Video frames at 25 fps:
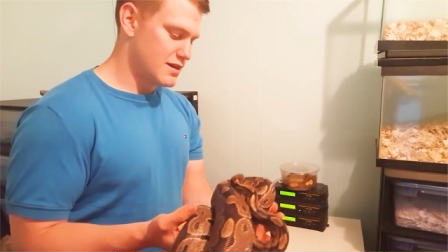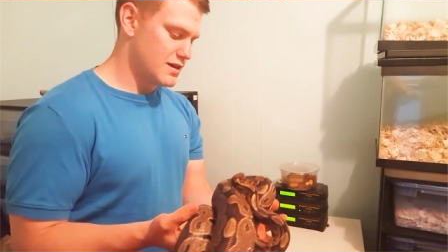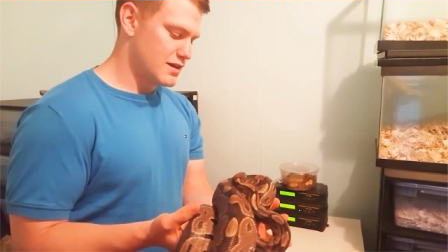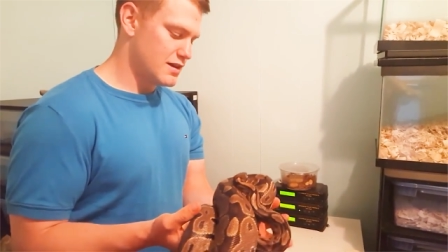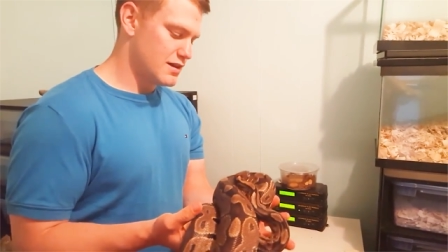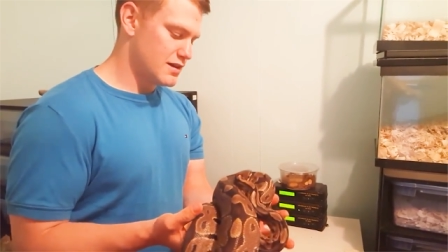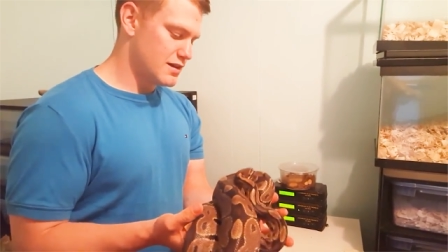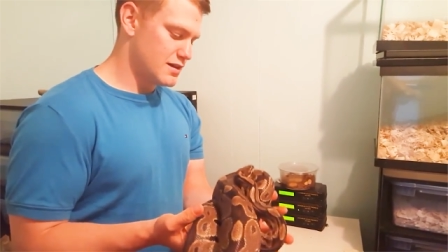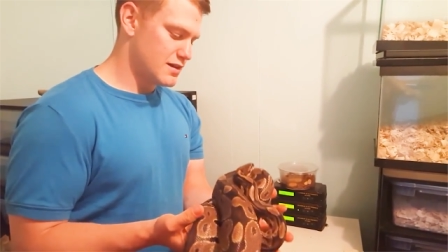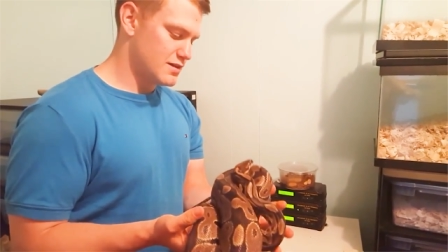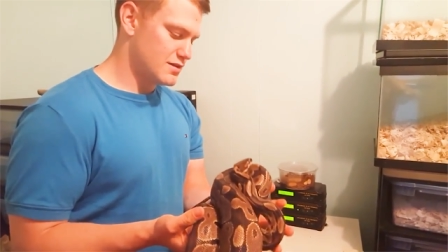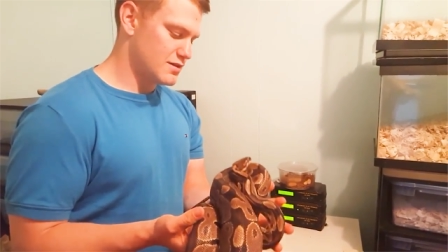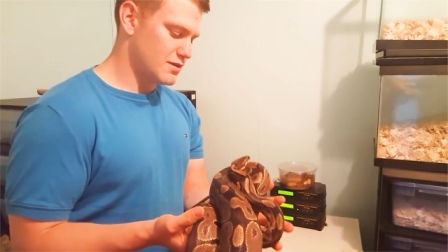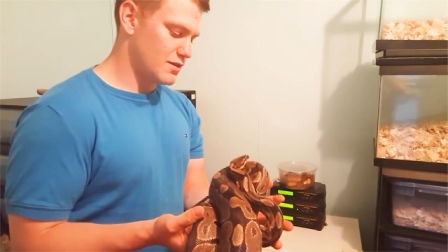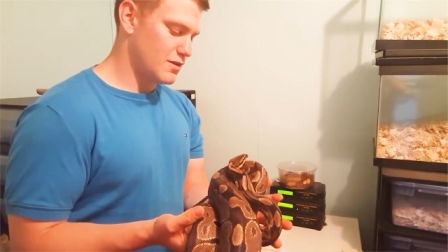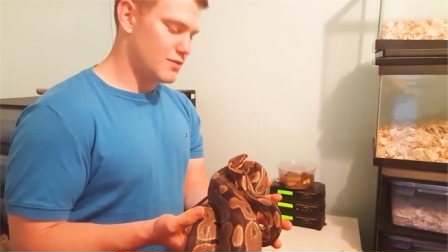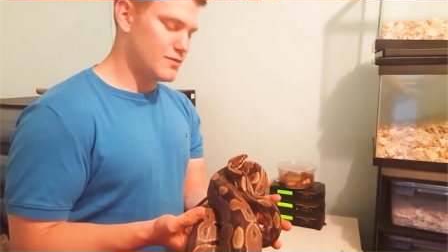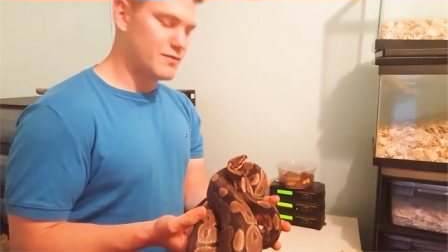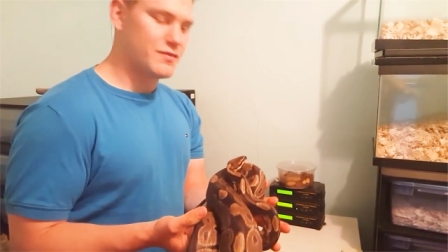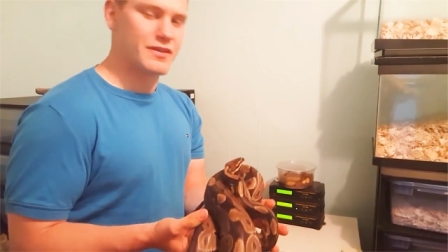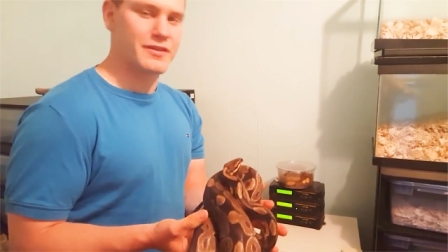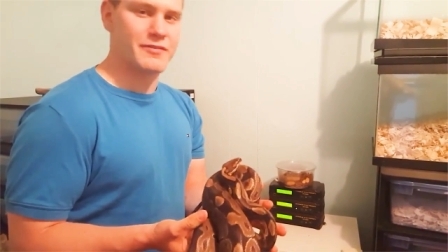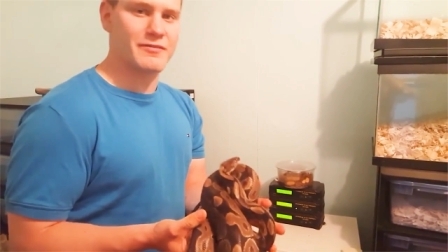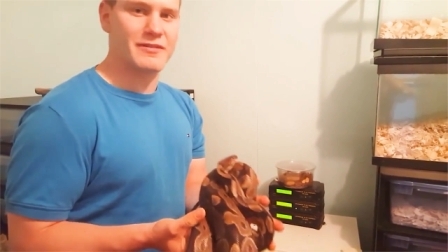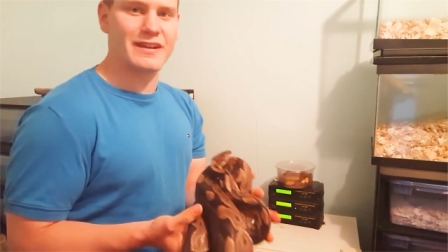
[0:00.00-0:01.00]
get more
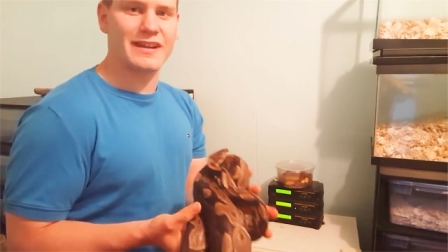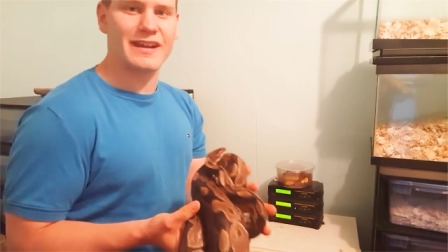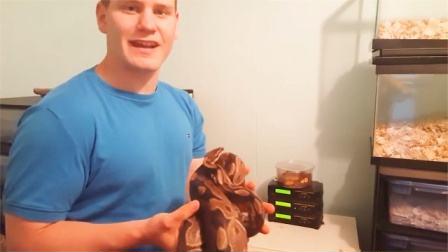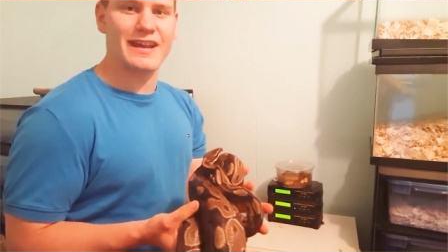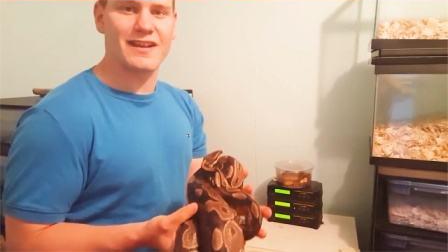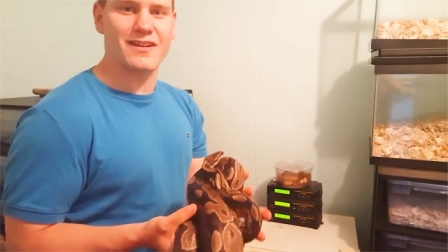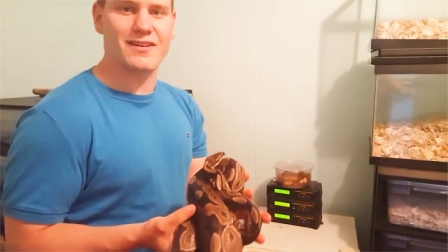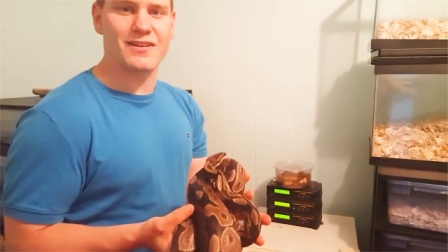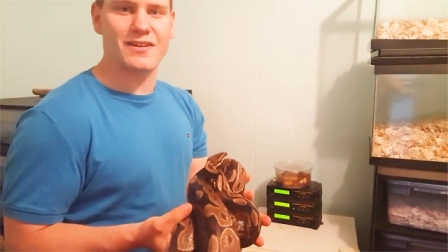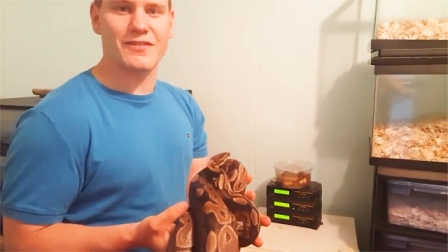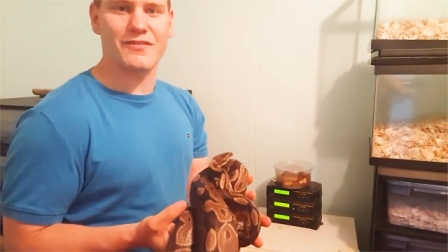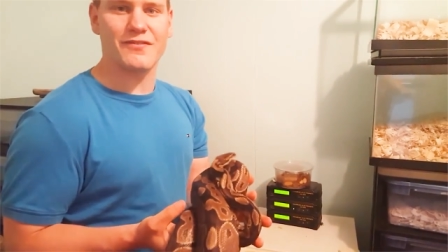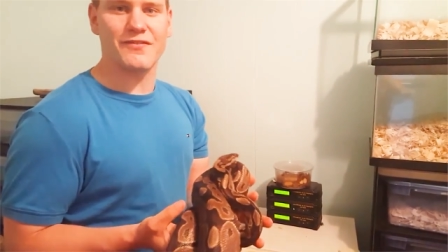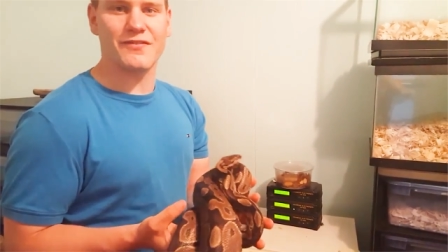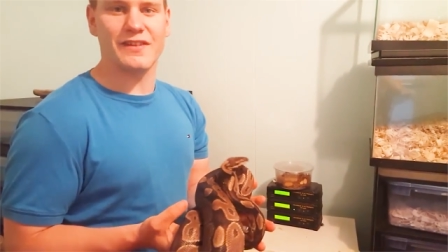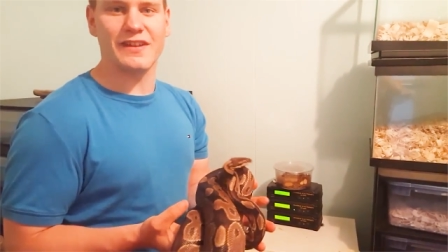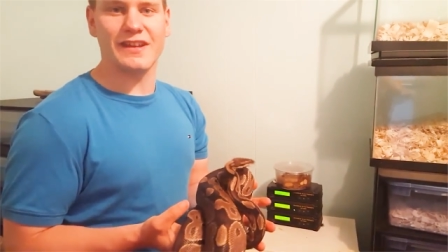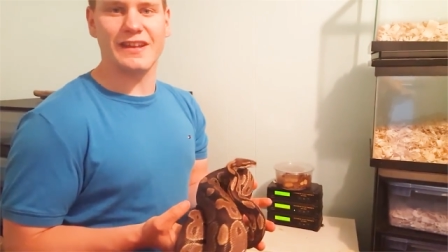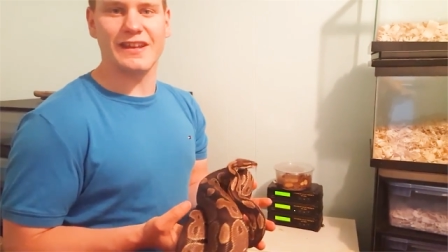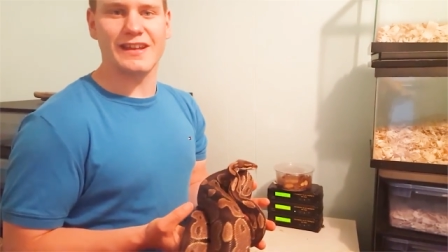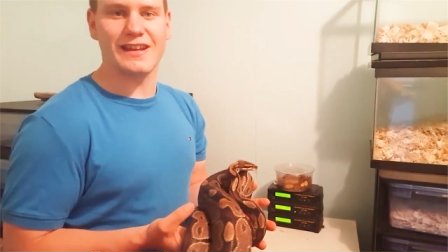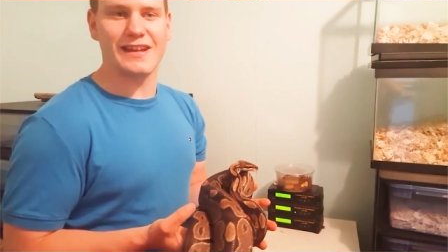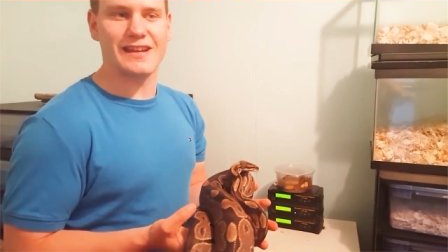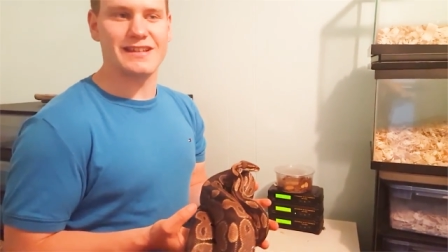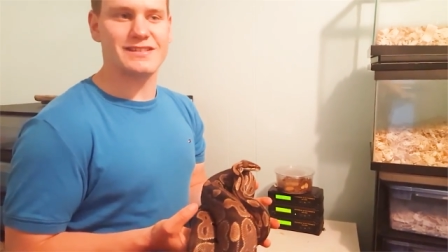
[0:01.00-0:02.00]
placid with
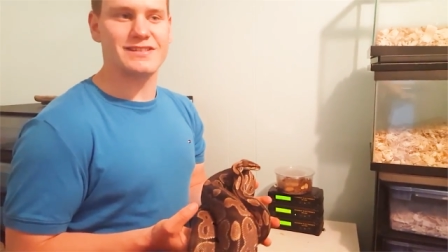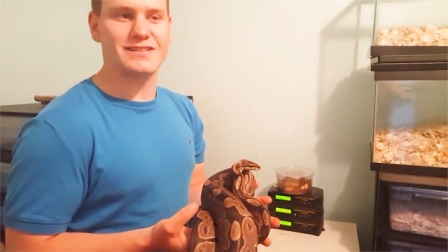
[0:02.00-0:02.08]
age.